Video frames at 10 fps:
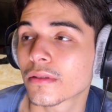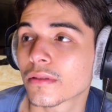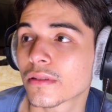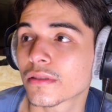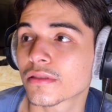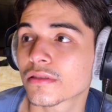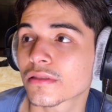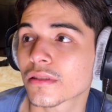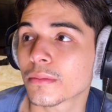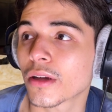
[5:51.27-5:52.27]
this is just
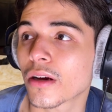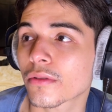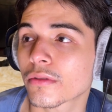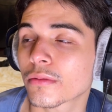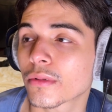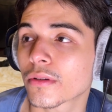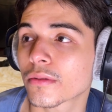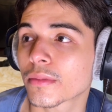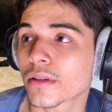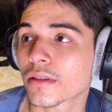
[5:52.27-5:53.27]
gonna be awkward, bro,
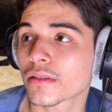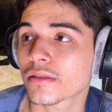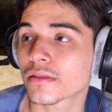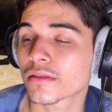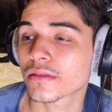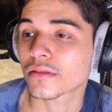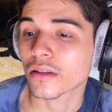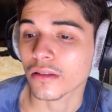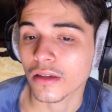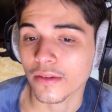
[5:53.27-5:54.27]
because y'all
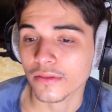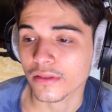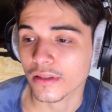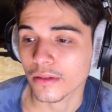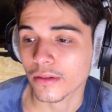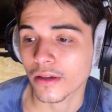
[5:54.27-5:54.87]
are gonna have to skip. That's